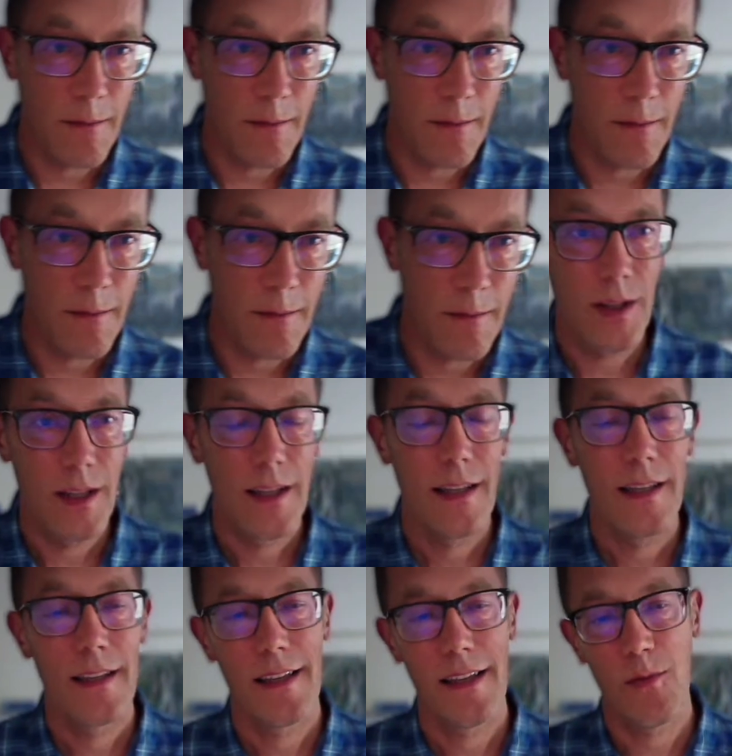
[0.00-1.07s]
our model,
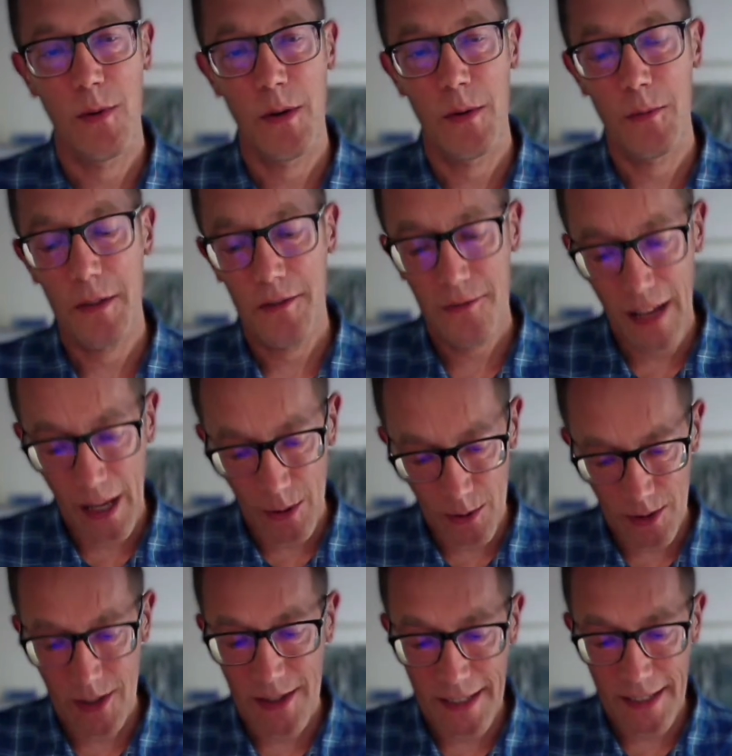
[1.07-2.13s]
and when we
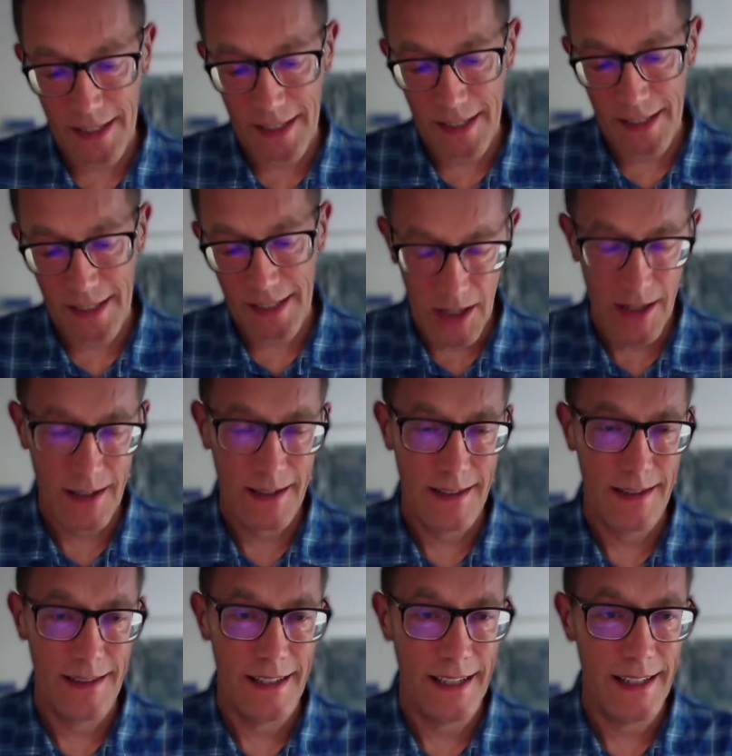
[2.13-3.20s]
found that bug,
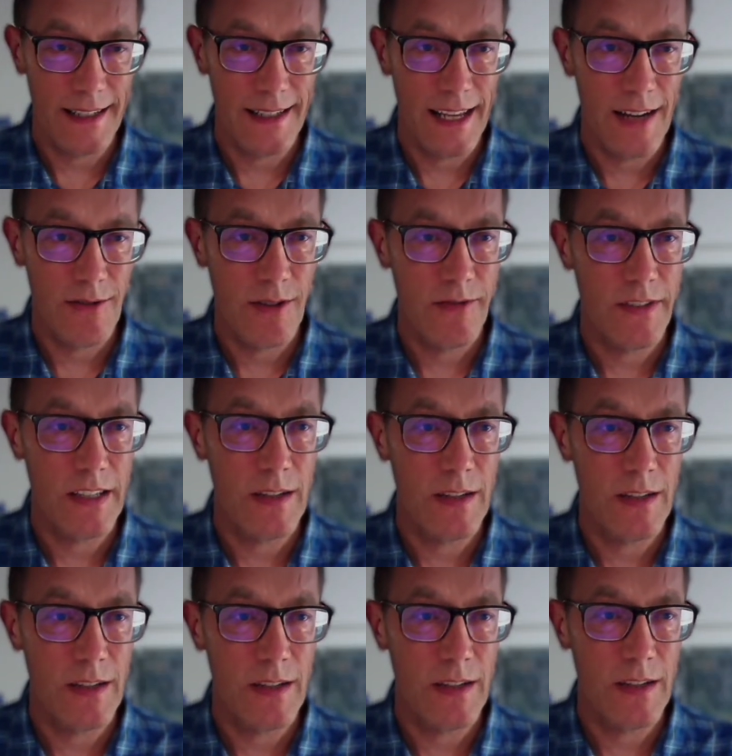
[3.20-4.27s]
then everything
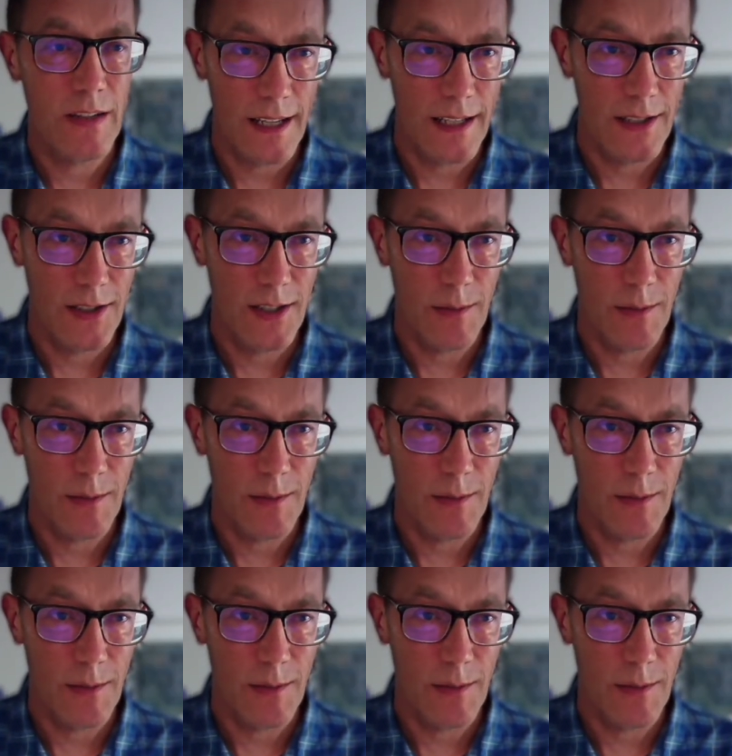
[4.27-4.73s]
worked as